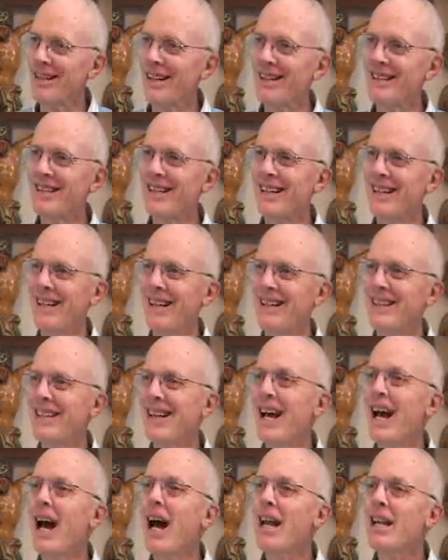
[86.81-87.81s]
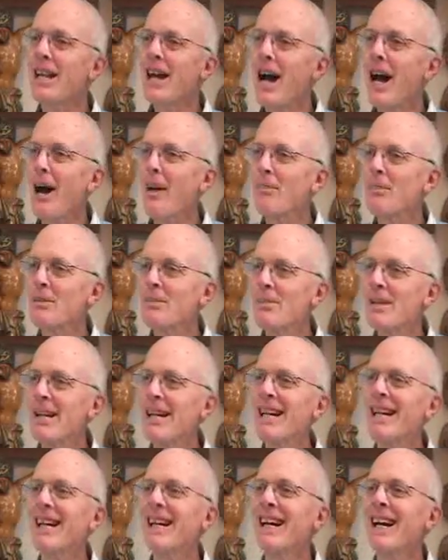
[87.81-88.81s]
I said, "Adopt
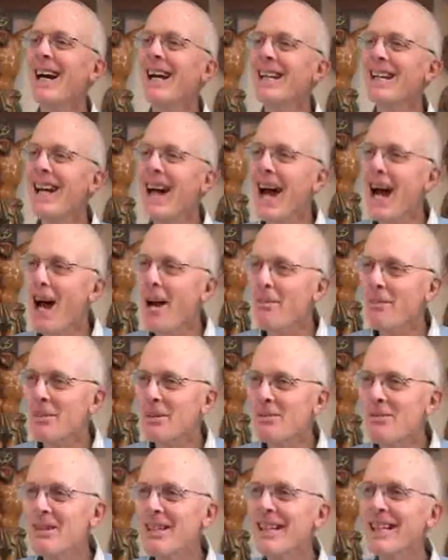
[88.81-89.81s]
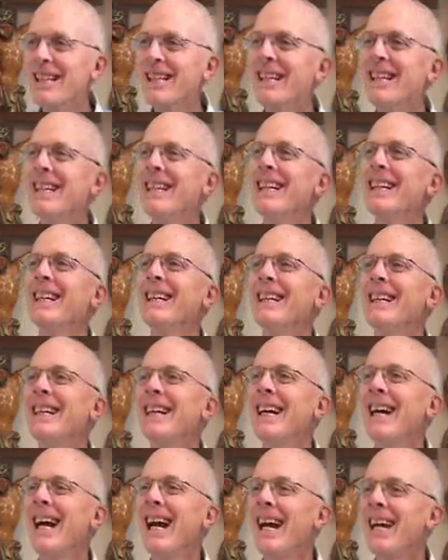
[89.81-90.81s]
me, adopt me."
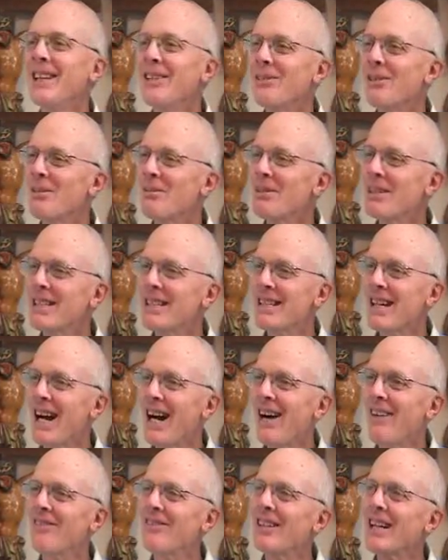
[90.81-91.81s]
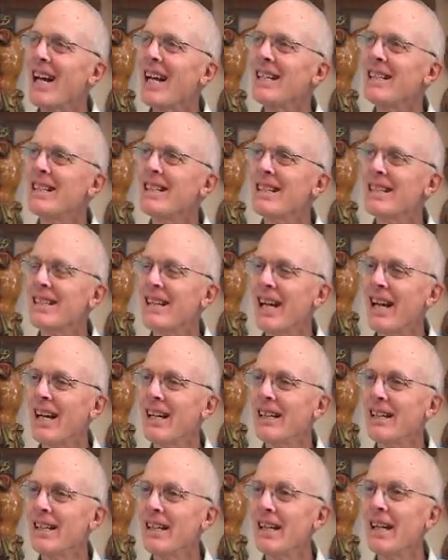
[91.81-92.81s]
And the woman stopped, and she
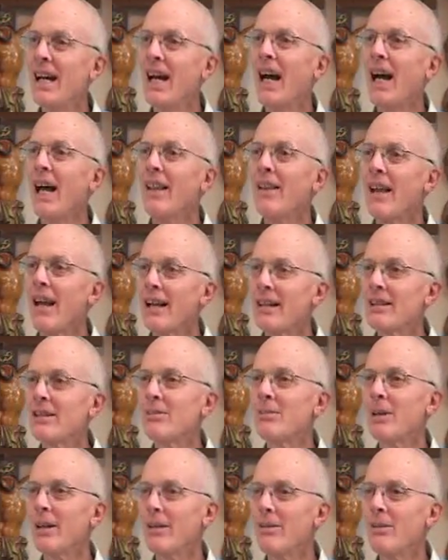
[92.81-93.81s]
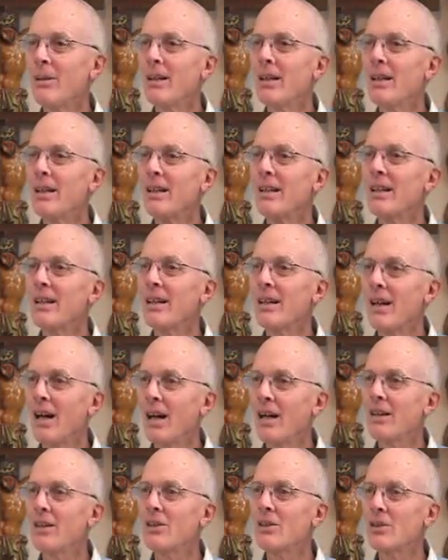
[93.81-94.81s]
said, "That's the baby that
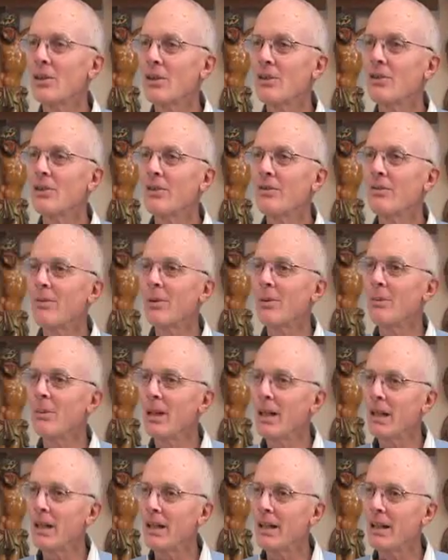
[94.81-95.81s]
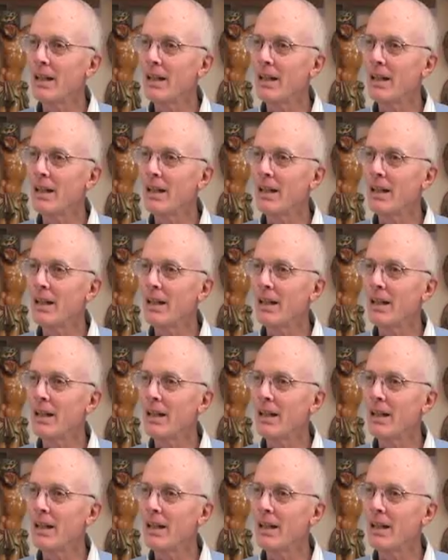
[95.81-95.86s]
God has chosen for me."